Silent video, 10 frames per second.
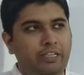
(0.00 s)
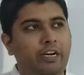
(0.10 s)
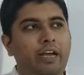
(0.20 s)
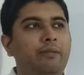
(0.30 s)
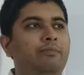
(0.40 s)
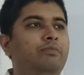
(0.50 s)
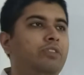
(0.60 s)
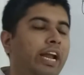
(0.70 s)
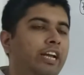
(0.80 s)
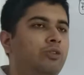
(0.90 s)
that I am
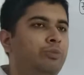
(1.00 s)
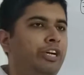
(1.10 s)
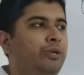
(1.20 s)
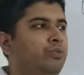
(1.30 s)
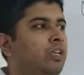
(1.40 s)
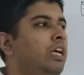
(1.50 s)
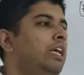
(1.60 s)
trying to produce,